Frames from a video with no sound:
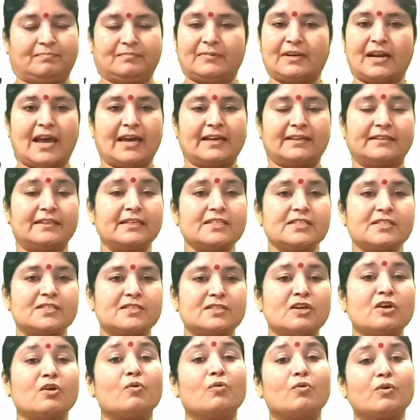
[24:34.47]
Like
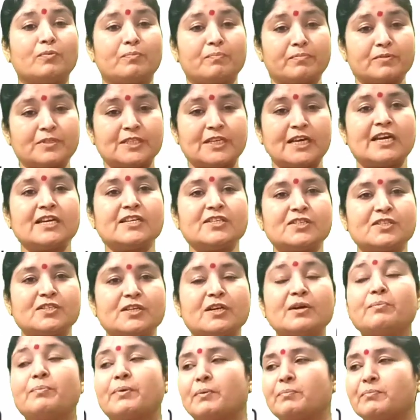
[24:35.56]
this, we change
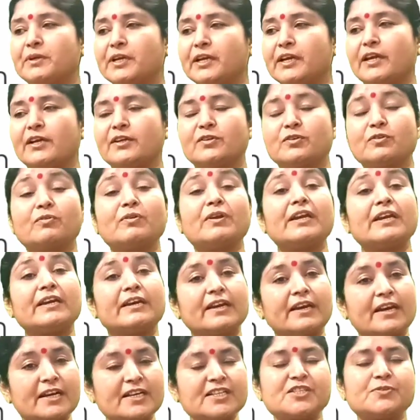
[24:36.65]
from direct to
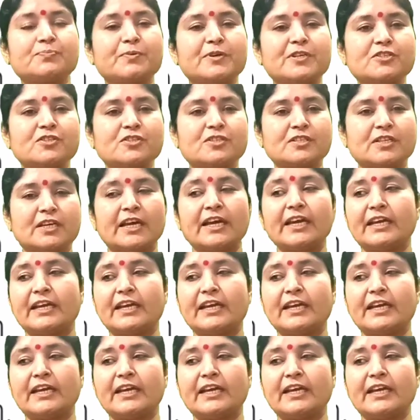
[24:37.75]
indirect speech